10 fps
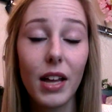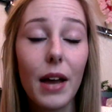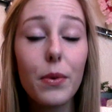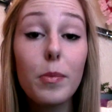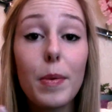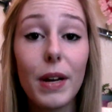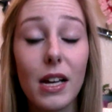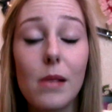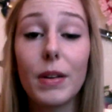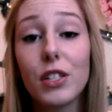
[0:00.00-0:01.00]
I will be
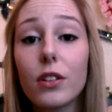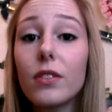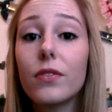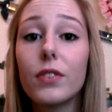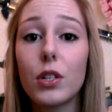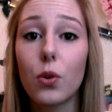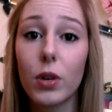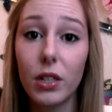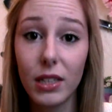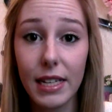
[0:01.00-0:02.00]
putting a bunch of
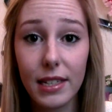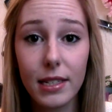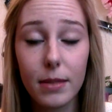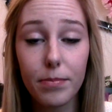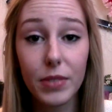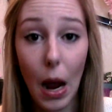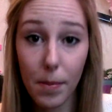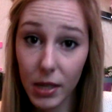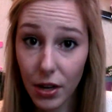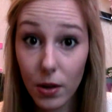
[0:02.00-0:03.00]
tutorial links down
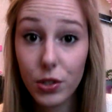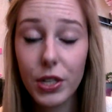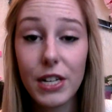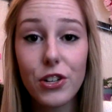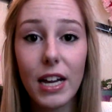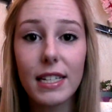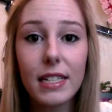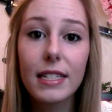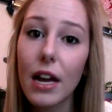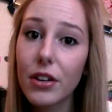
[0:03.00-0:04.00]
below so that you guys can
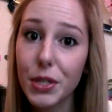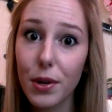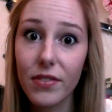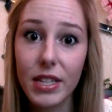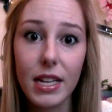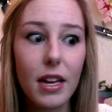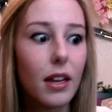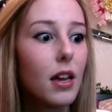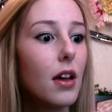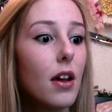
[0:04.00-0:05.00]
see how to do
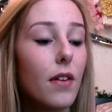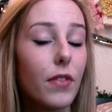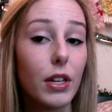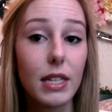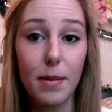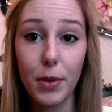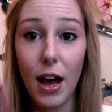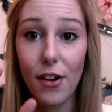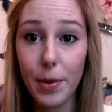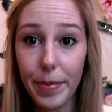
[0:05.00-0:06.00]
everything. For example,
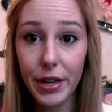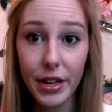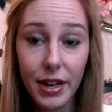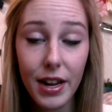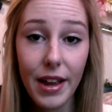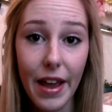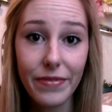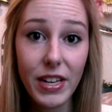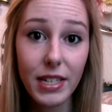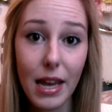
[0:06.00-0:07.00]
how to put a
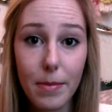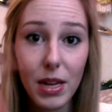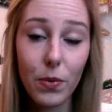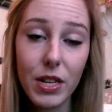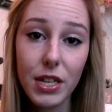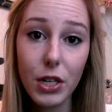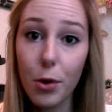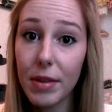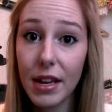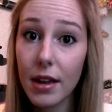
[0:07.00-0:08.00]
face cam in with
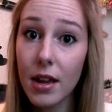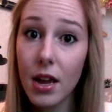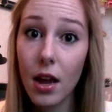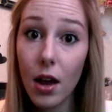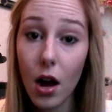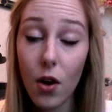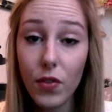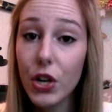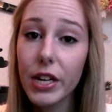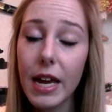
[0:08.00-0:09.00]
Adobe over
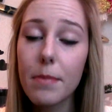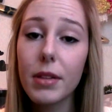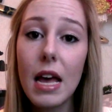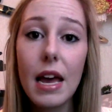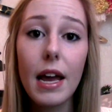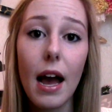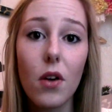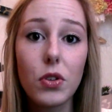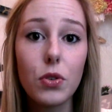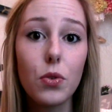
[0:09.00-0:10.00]
your gameplay,
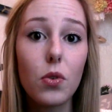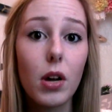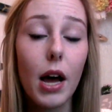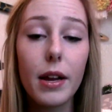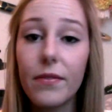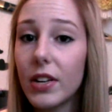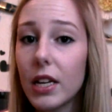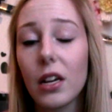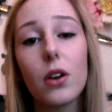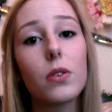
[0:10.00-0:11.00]
how to cut up
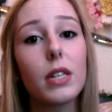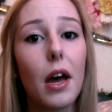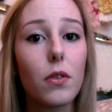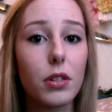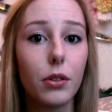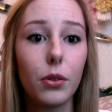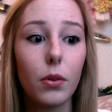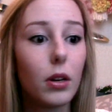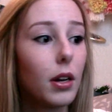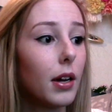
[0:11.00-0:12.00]
videos, how
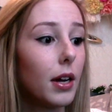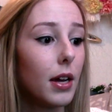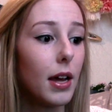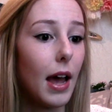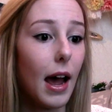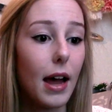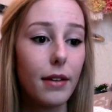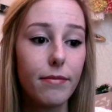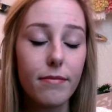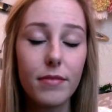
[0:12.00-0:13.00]
to
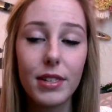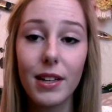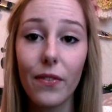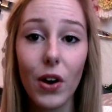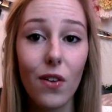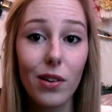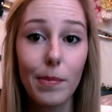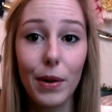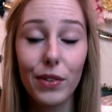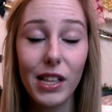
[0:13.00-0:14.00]
add stuff over,
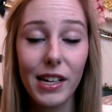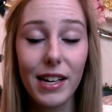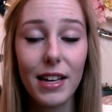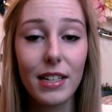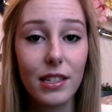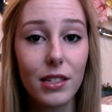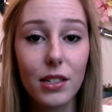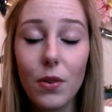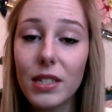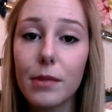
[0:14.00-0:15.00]
but really it's
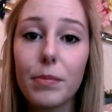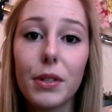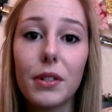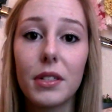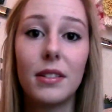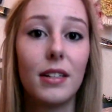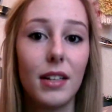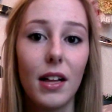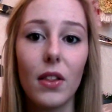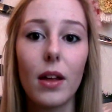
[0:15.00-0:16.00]
so simple.
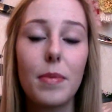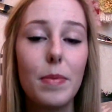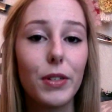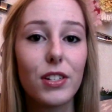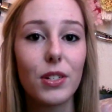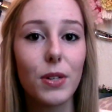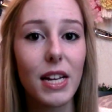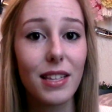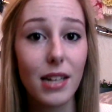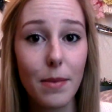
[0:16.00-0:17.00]
A lot of people just don't
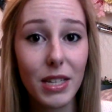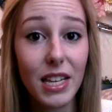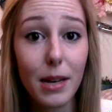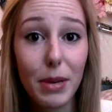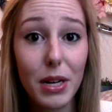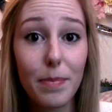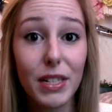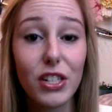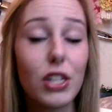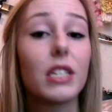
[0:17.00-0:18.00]
take the time to think about it,
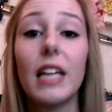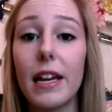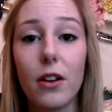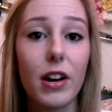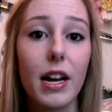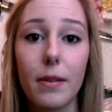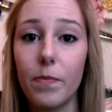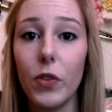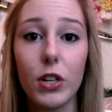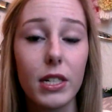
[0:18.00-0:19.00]
but it's just layering.
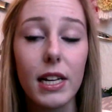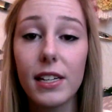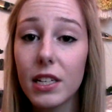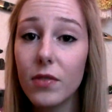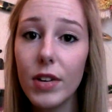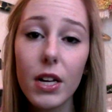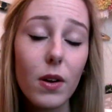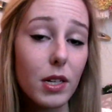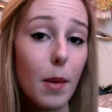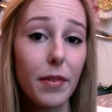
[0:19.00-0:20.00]
You just layer this video
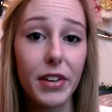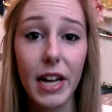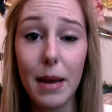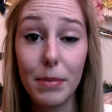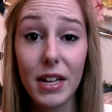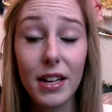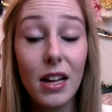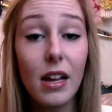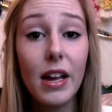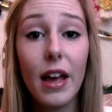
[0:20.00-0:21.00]
on top of your
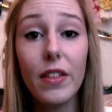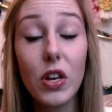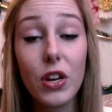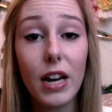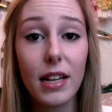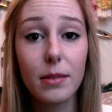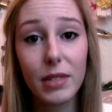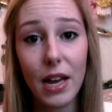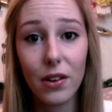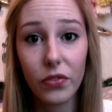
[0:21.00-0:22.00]
gameplay, and then you can add some
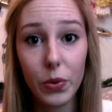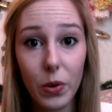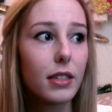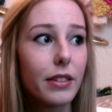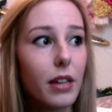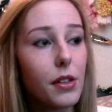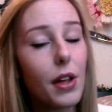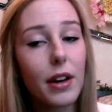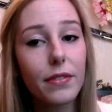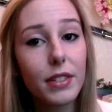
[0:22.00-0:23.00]
sound if you want. A
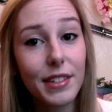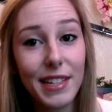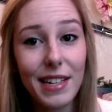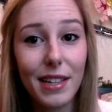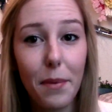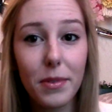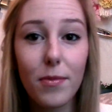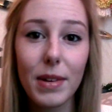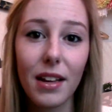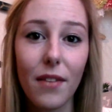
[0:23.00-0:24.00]
lot of success comes
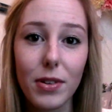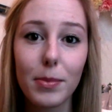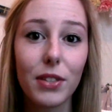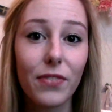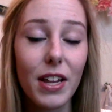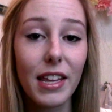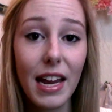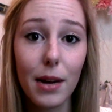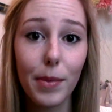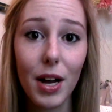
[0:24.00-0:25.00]
from being comfortable in front of the
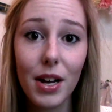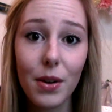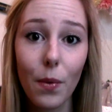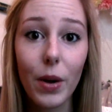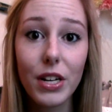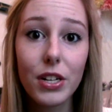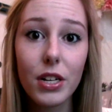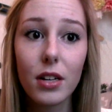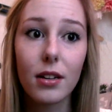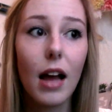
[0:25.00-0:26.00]
camera,
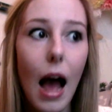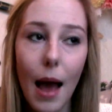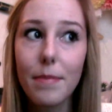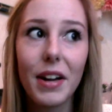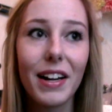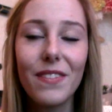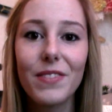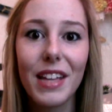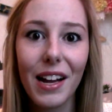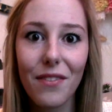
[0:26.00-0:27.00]
which I'm not even
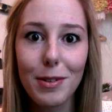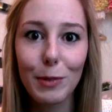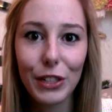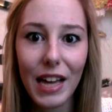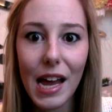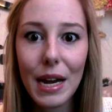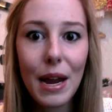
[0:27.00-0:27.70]
that comfortable yet.